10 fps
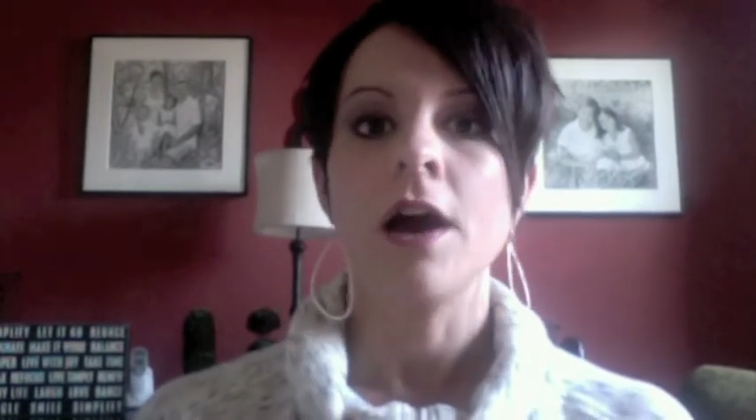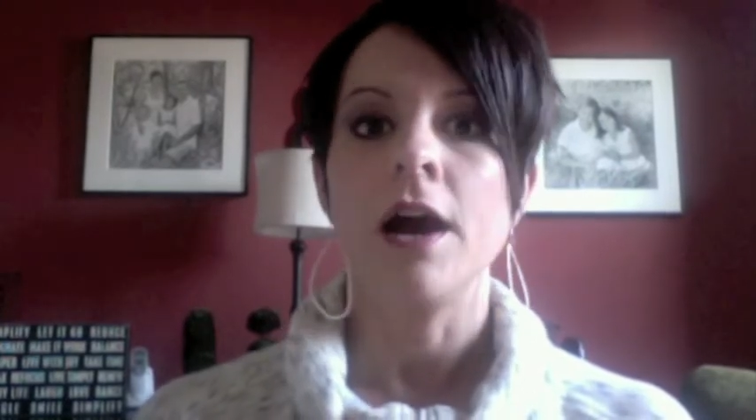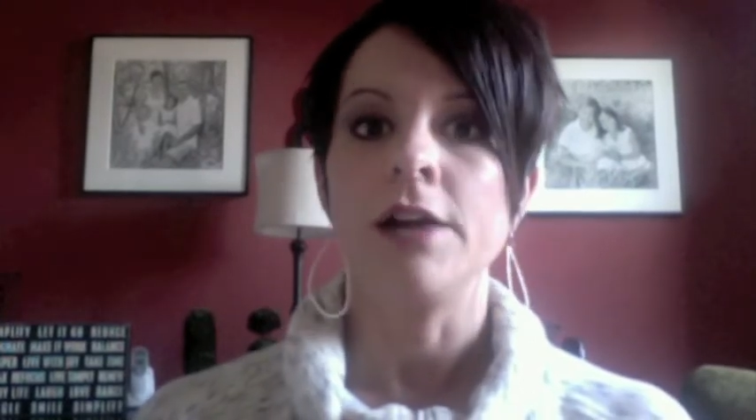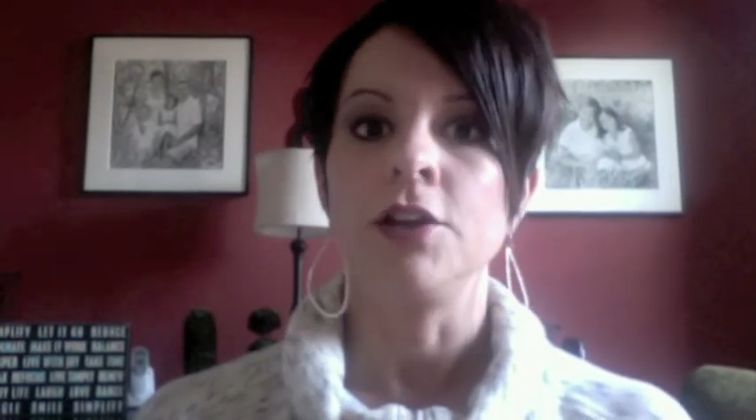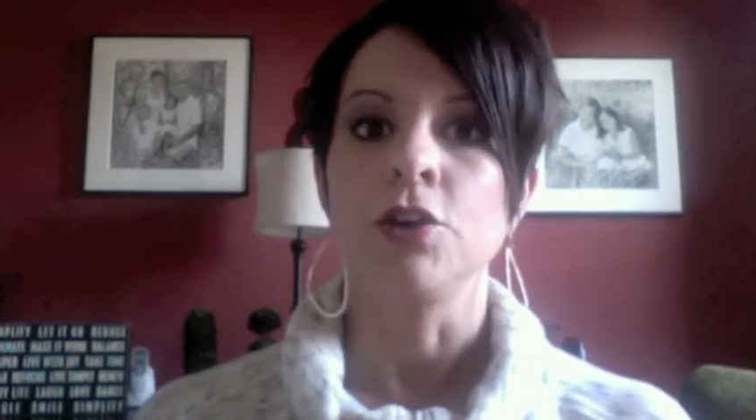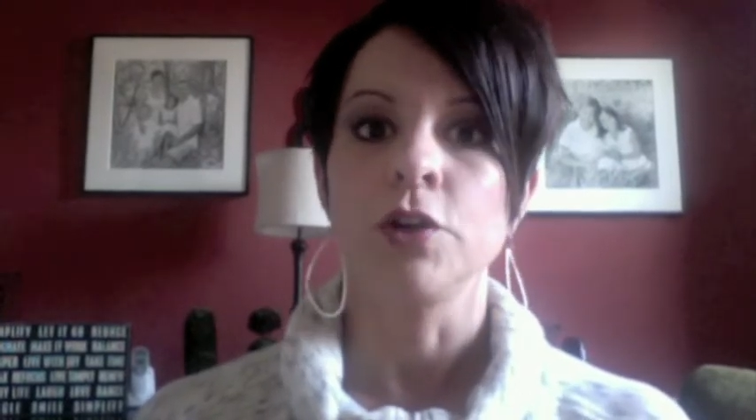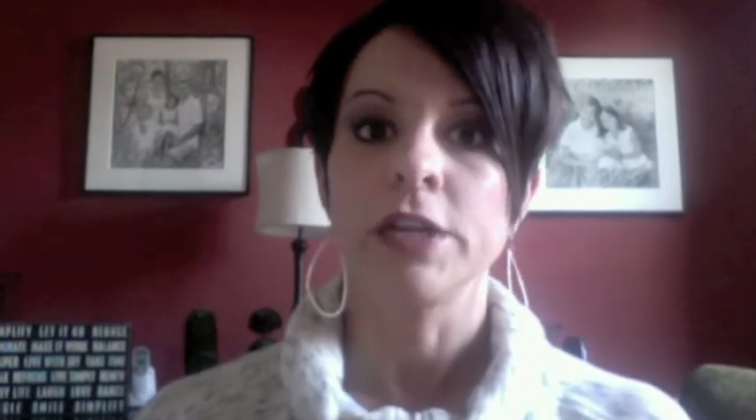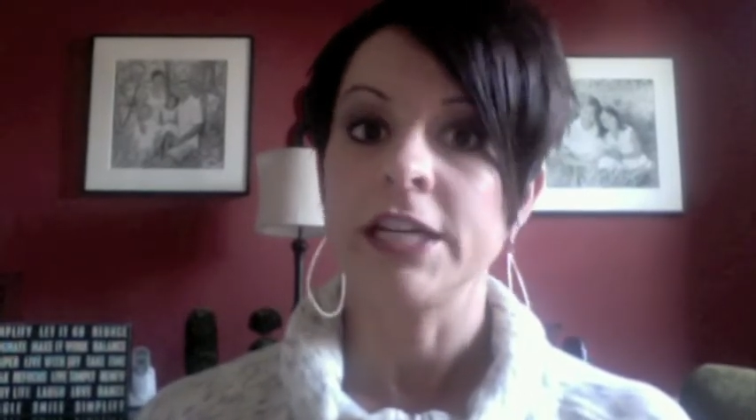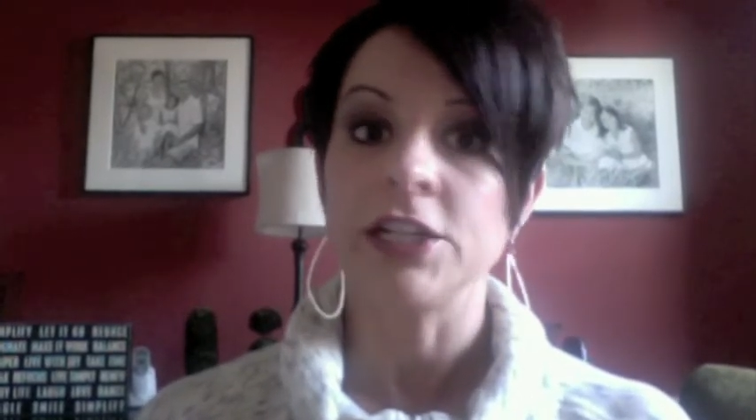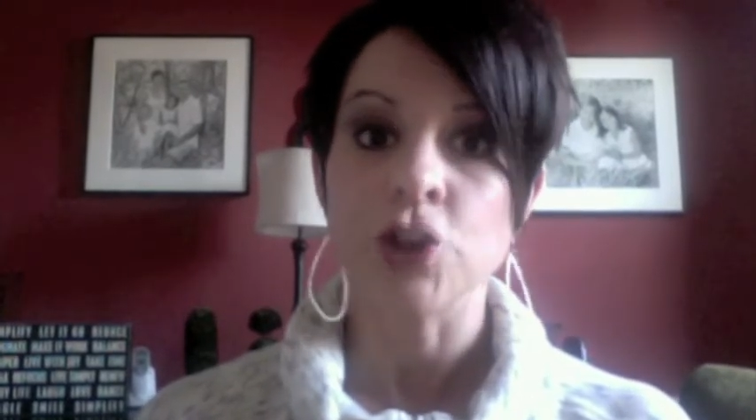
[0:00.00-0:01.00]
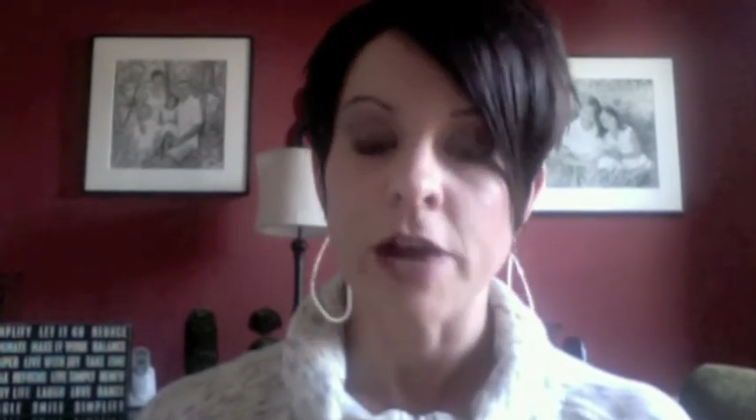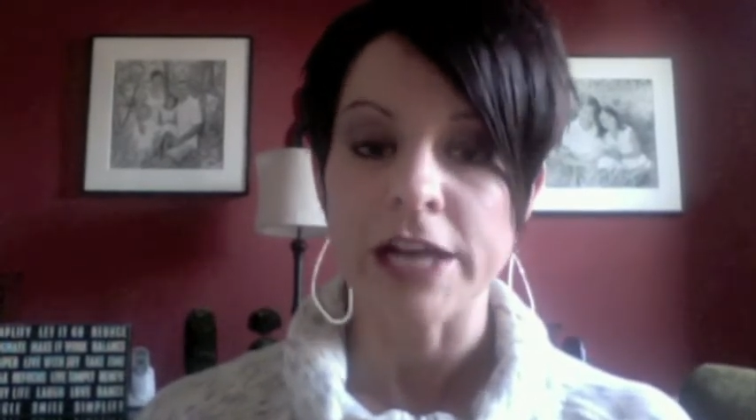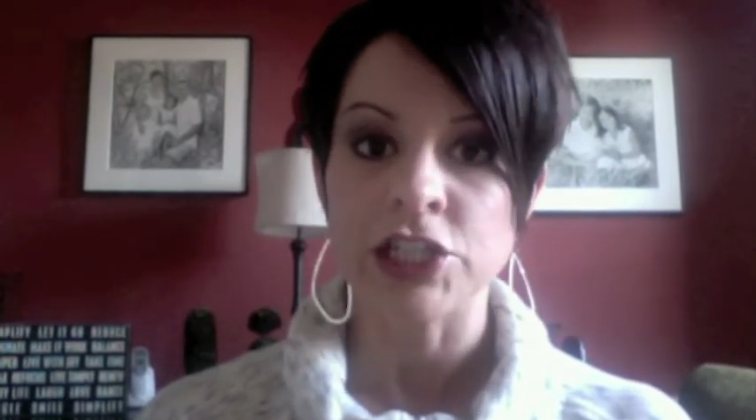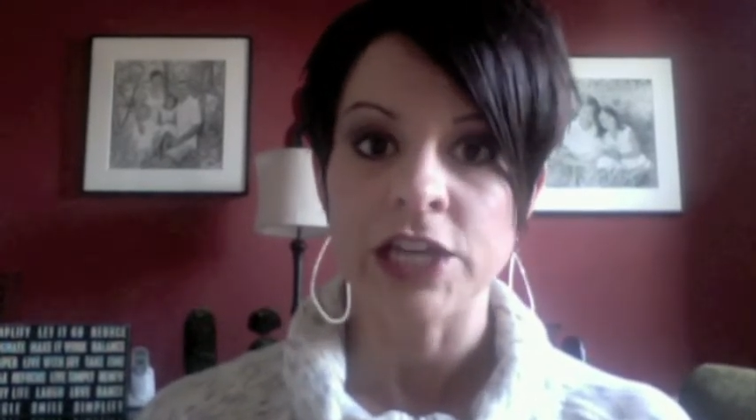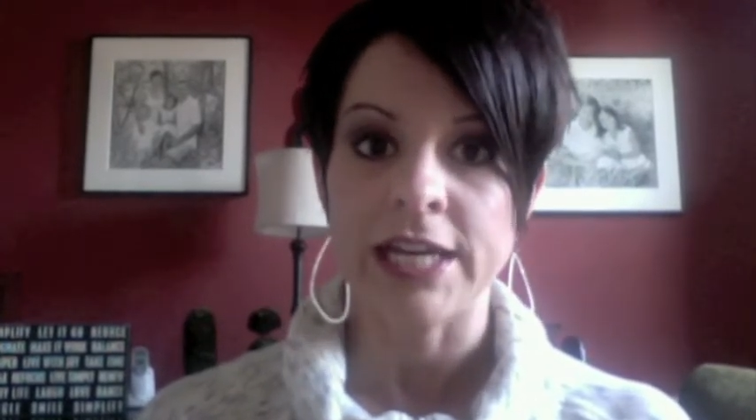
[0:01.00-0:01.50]
You're going to get a
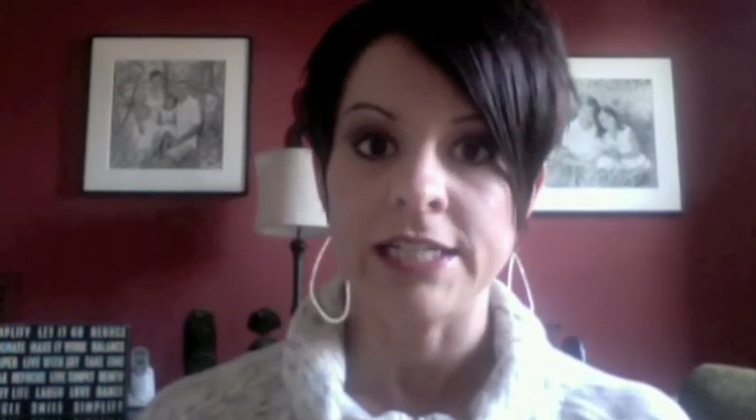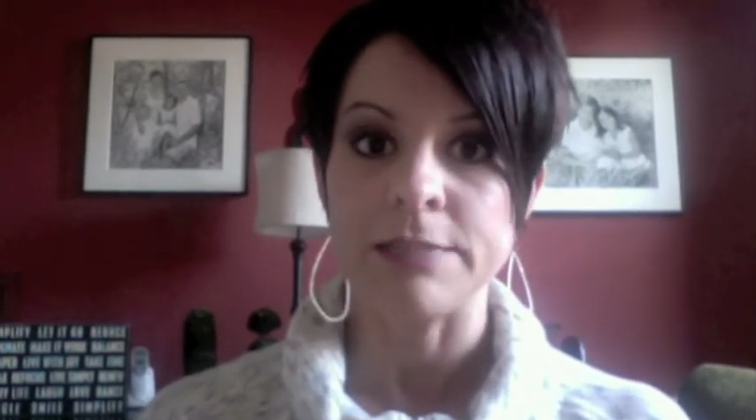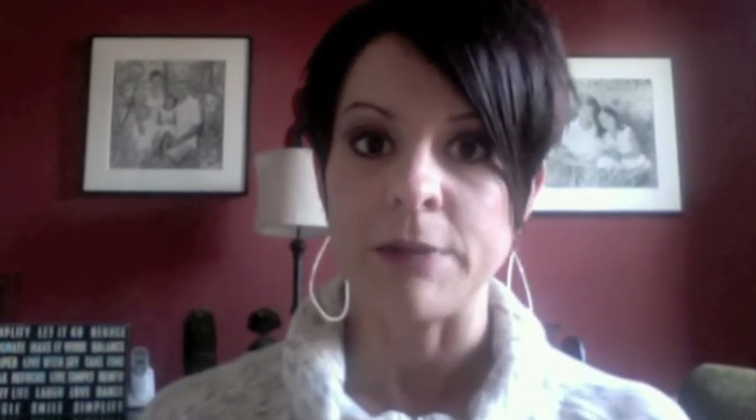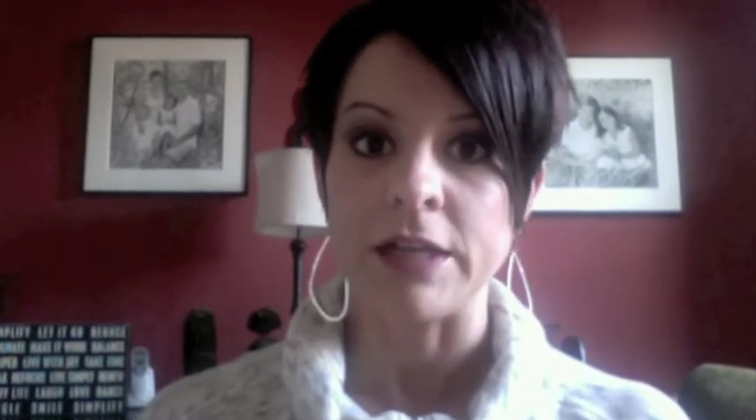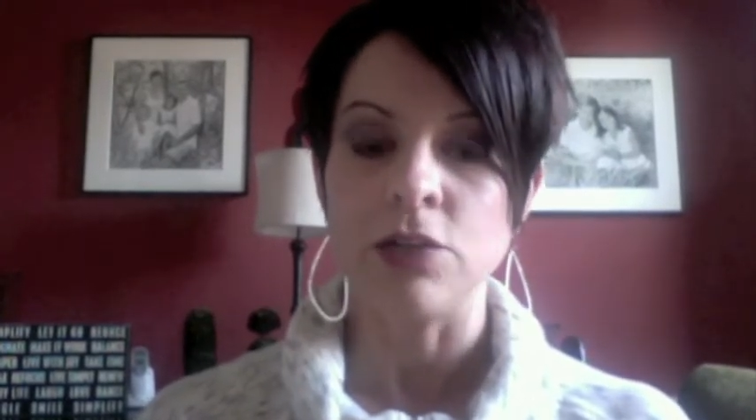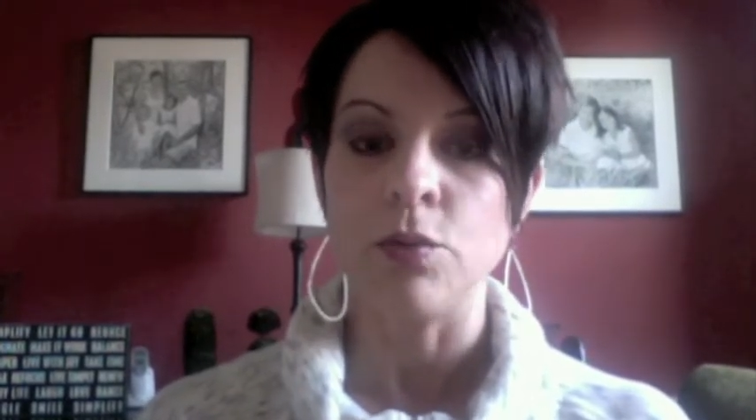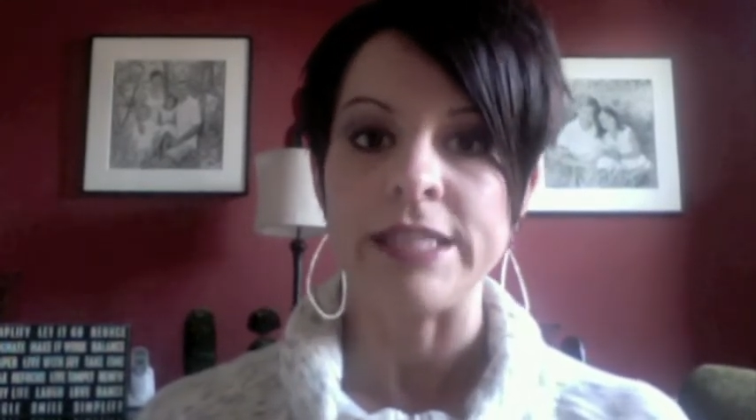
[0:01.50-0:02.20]
trash can, a small little